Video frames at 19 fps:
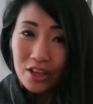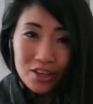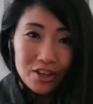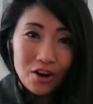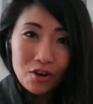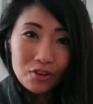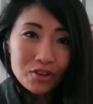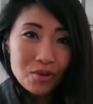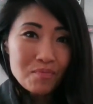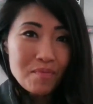you
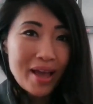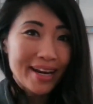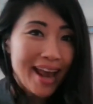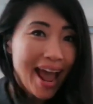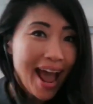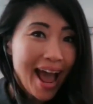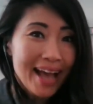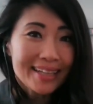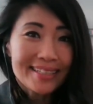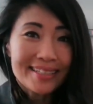know, the
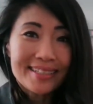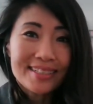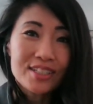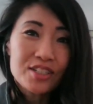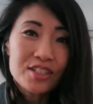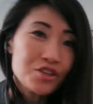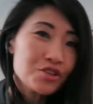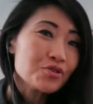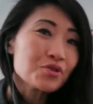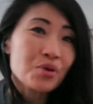
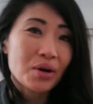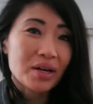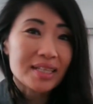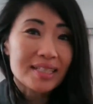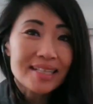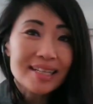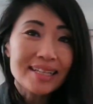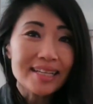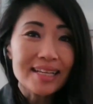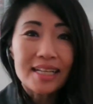Manhattan, New York
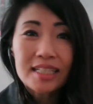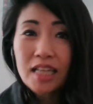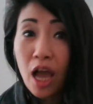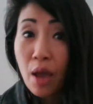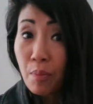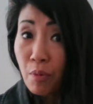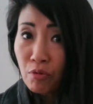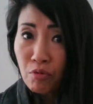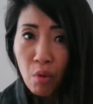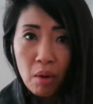City
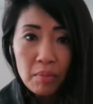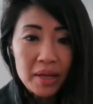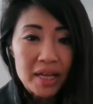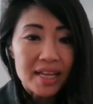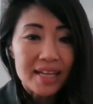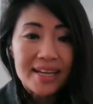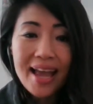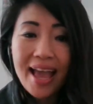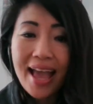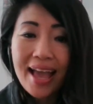type of
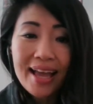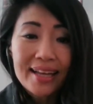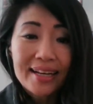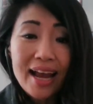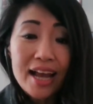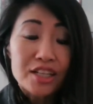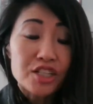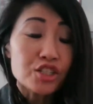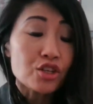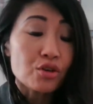woman, and
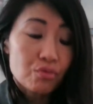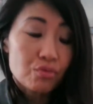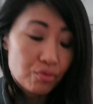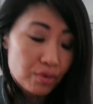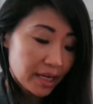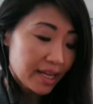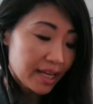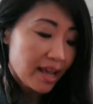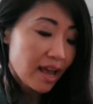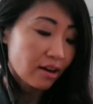I just
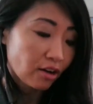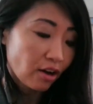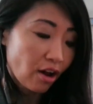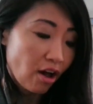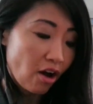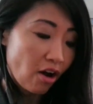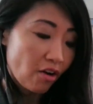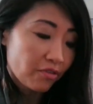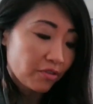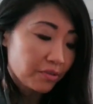really
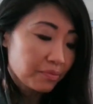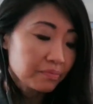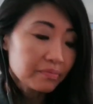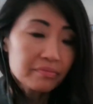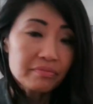love